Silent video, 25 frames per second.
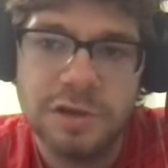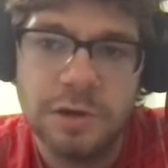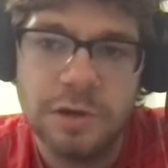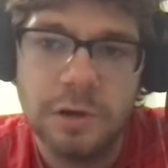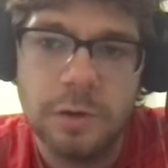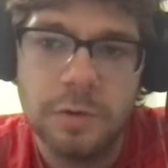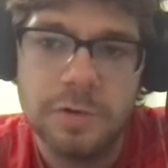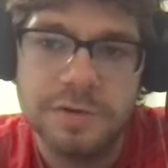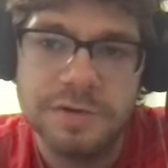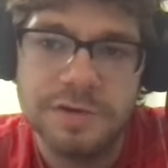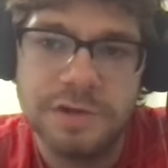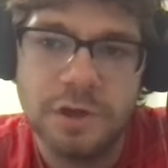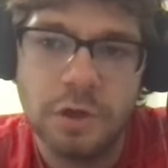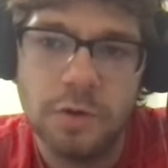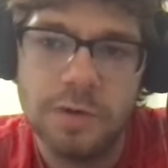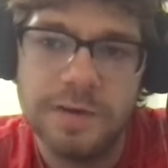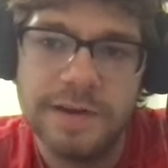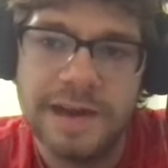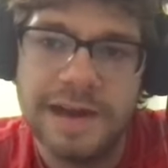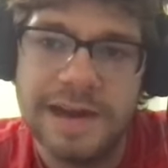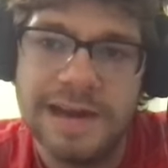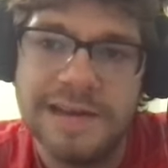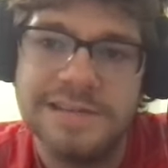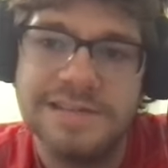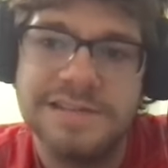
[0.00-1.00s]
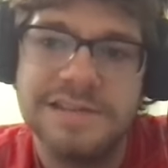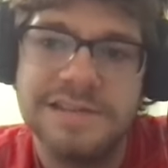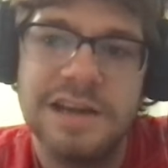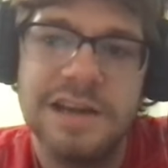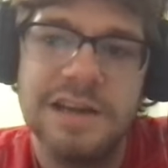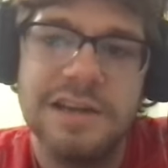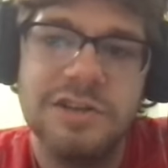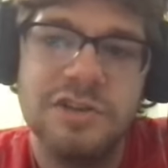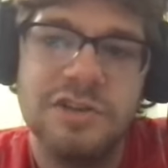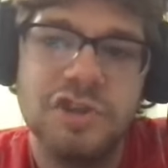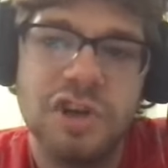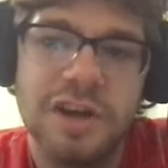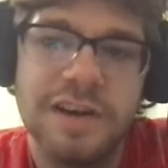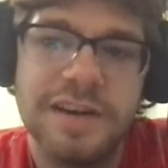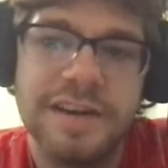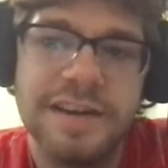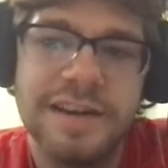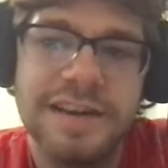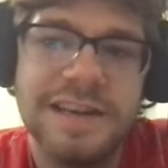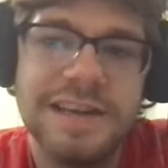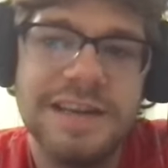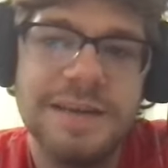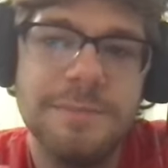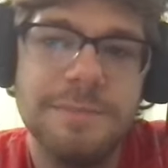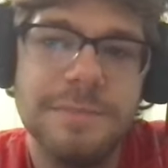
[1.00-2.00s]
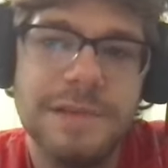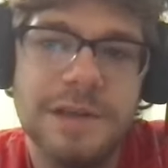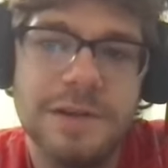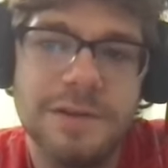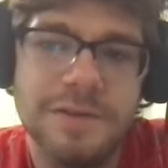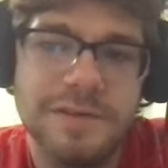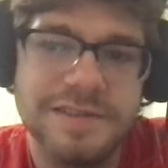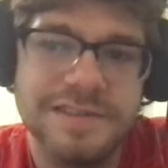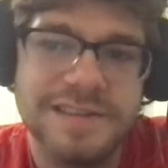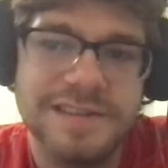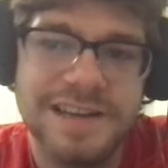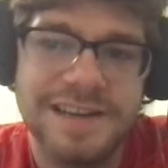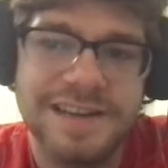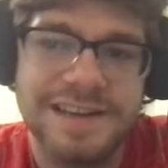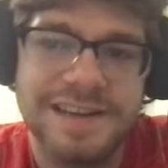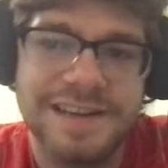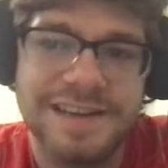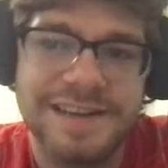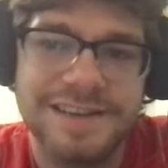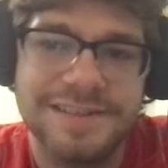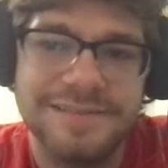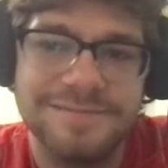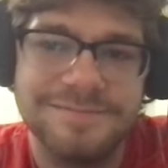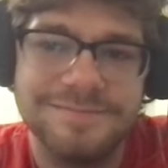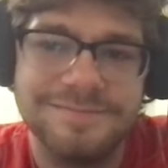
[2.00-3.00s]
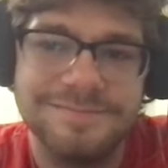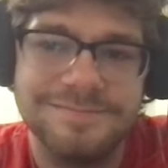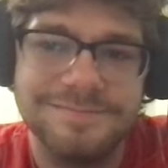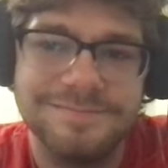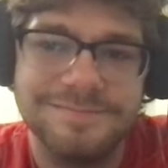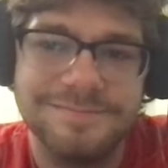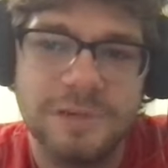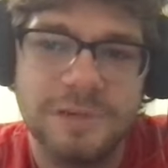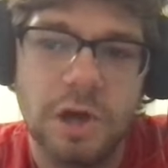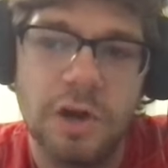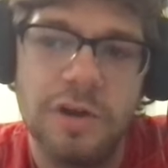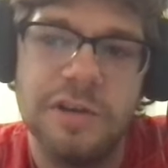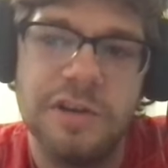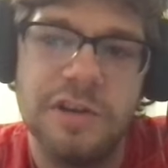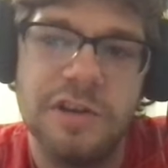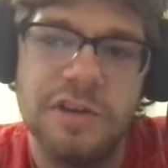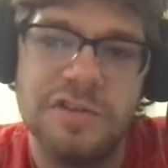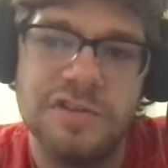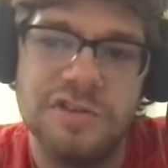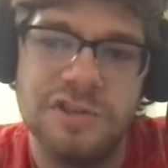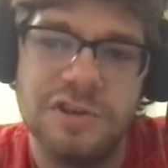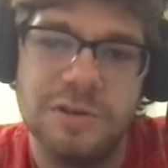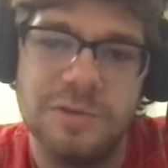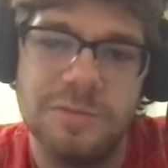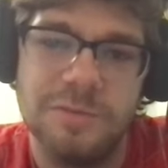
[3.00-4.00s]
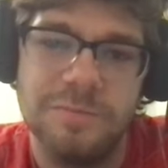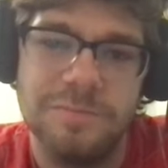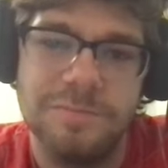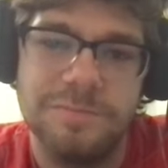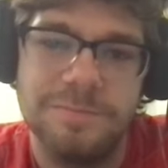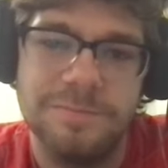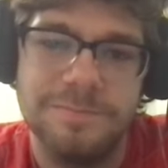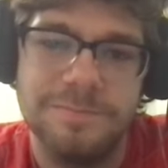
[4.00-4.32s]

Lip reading: who's known as Johnny Music on YouTube.